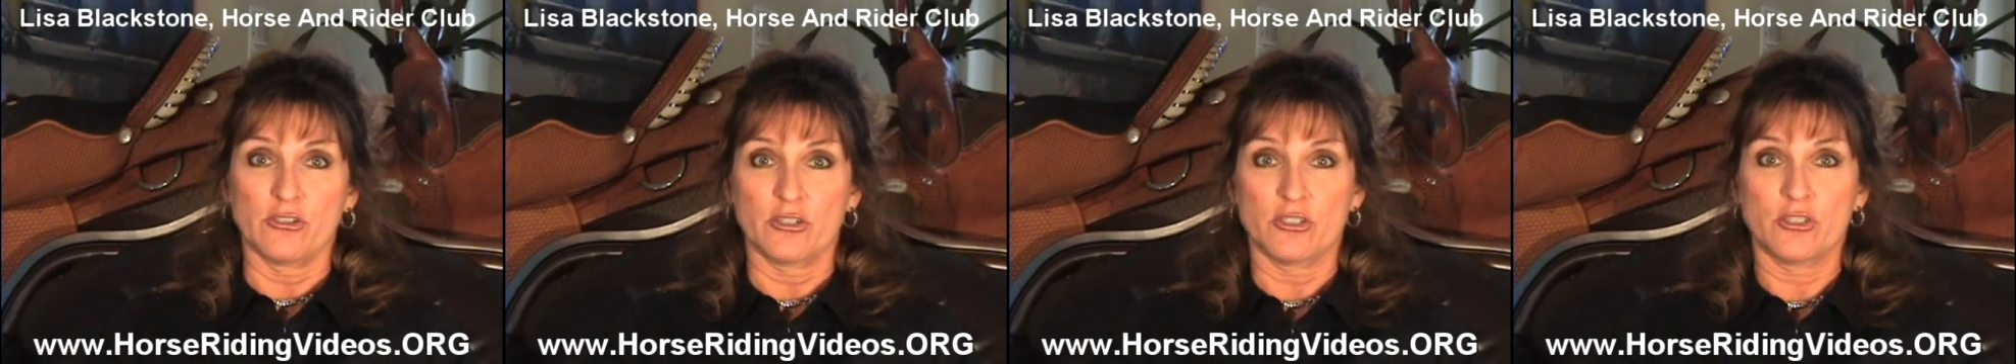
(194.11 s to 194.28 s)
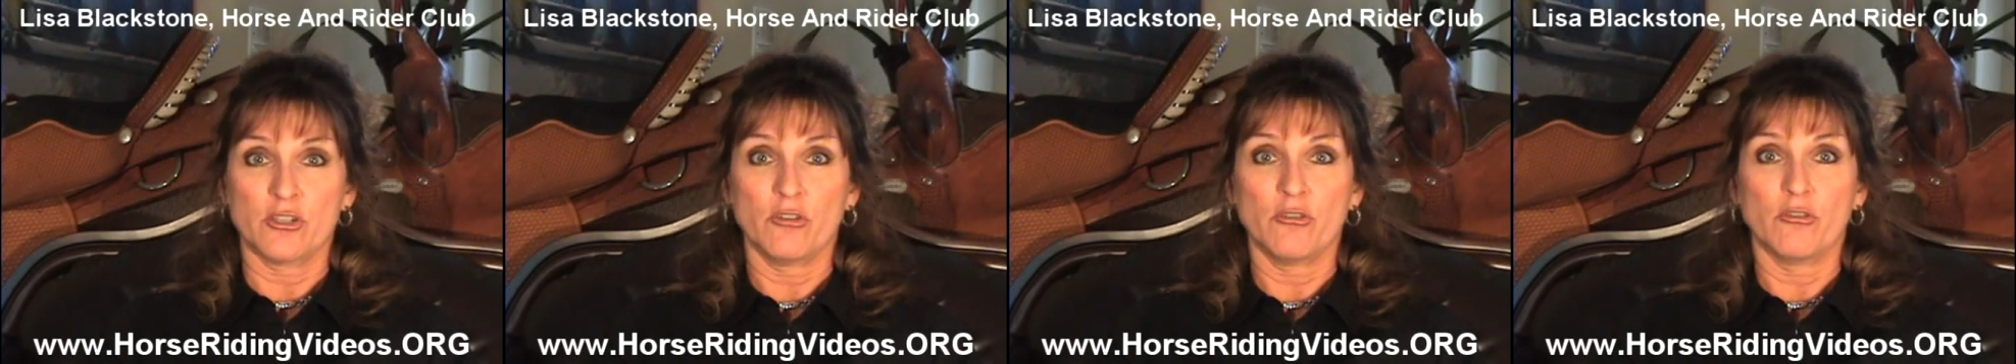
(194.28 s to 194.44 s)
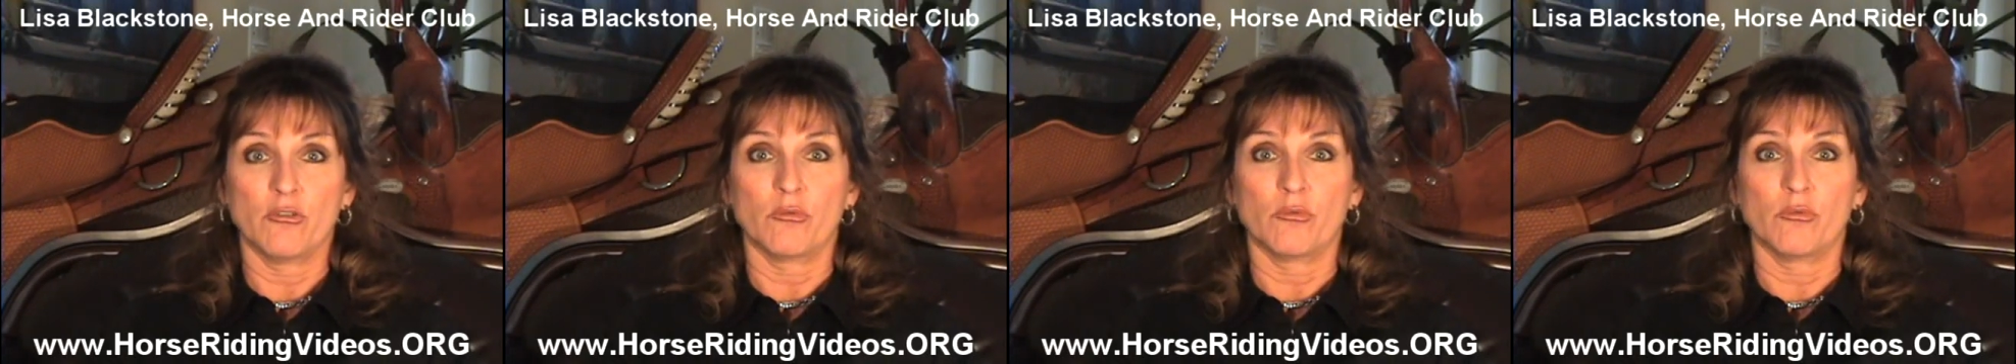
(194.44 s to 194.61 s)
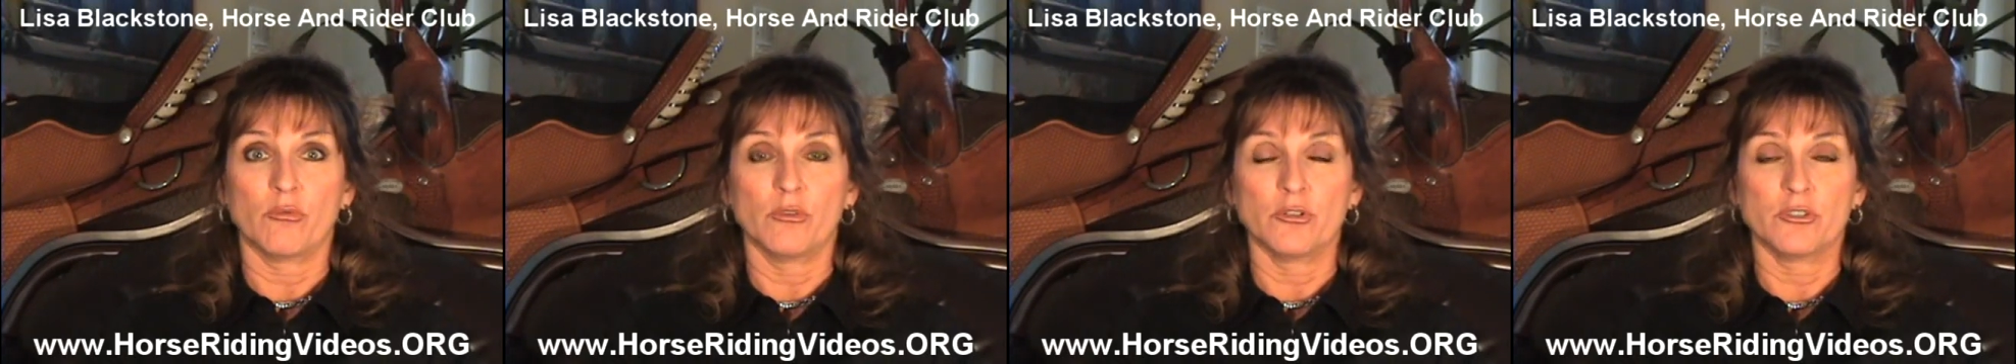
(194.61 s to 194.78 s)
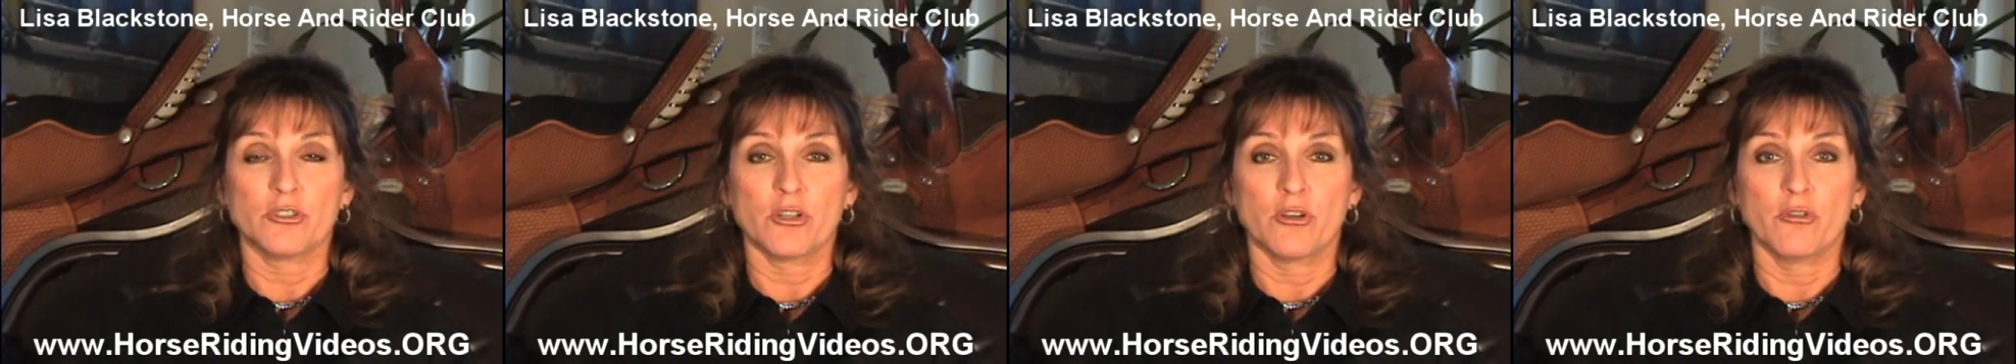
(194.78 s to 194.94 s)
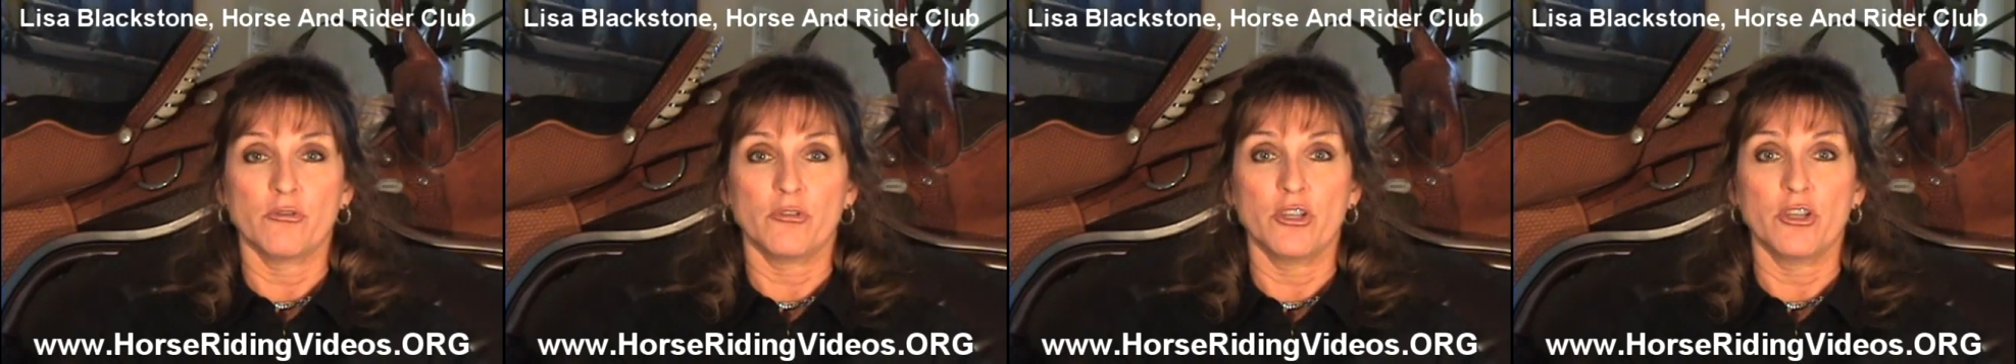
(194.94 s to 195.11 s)

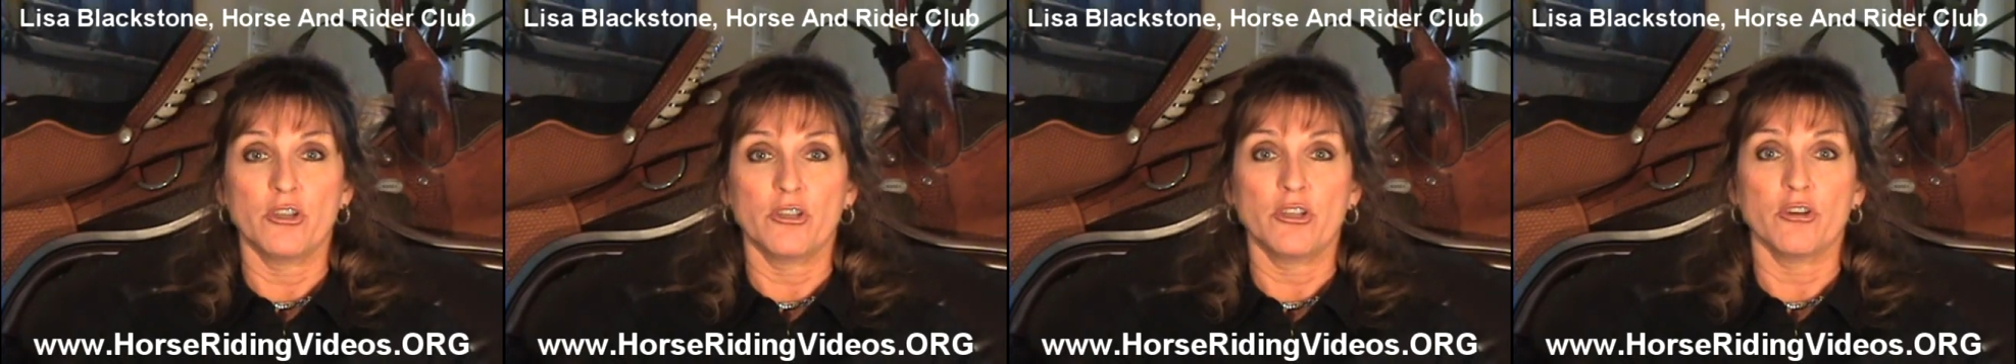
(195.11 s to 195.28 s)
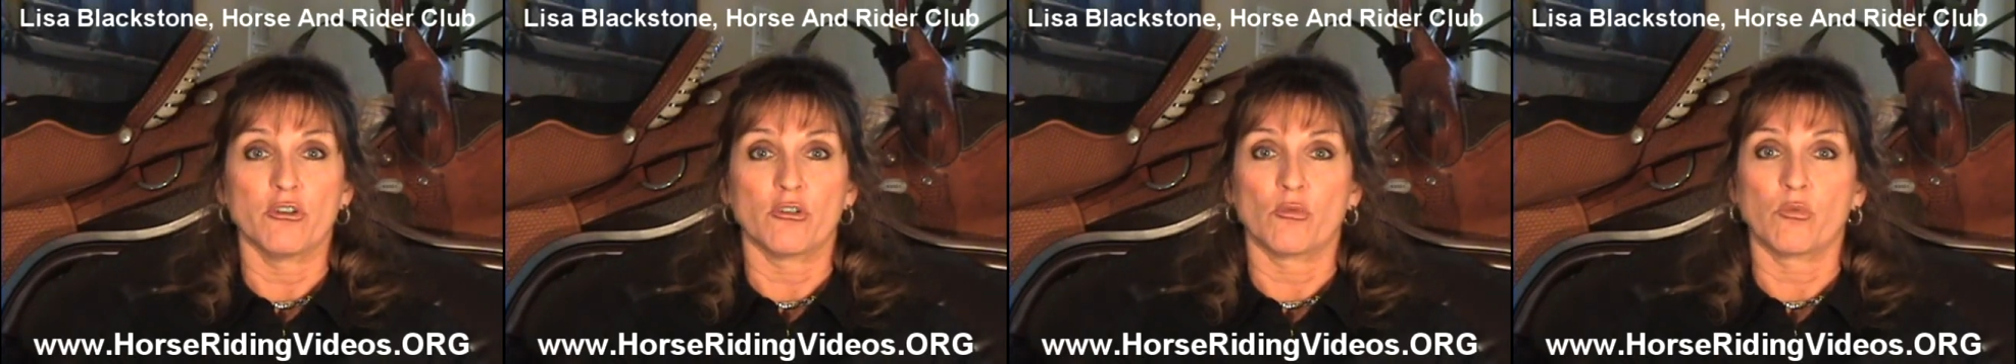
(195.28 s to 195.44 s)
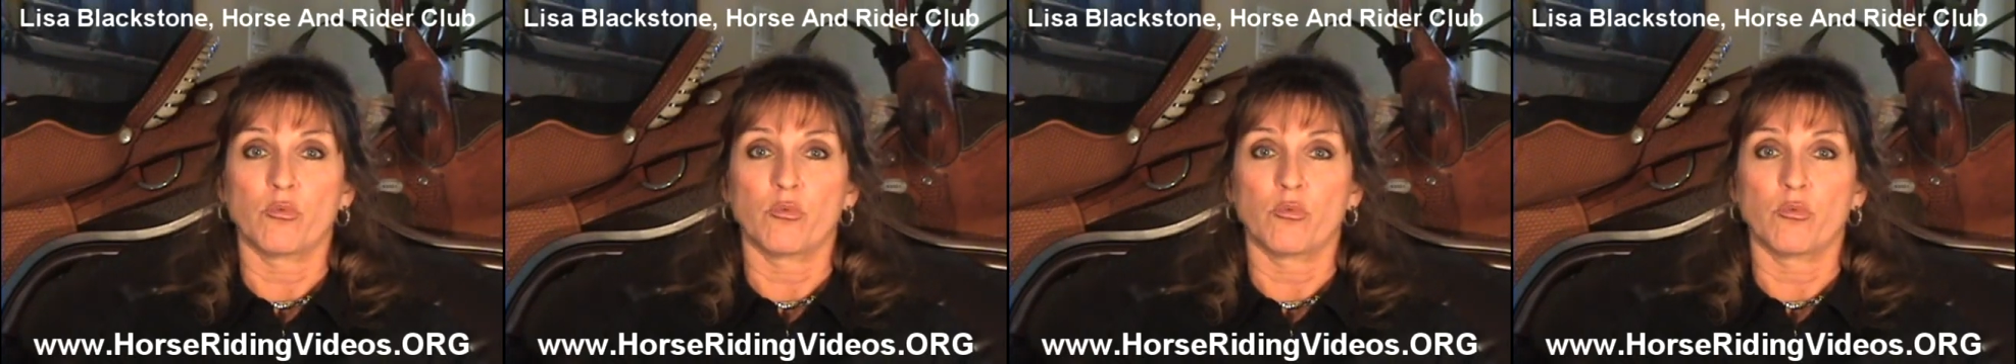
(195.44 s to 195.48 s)
so your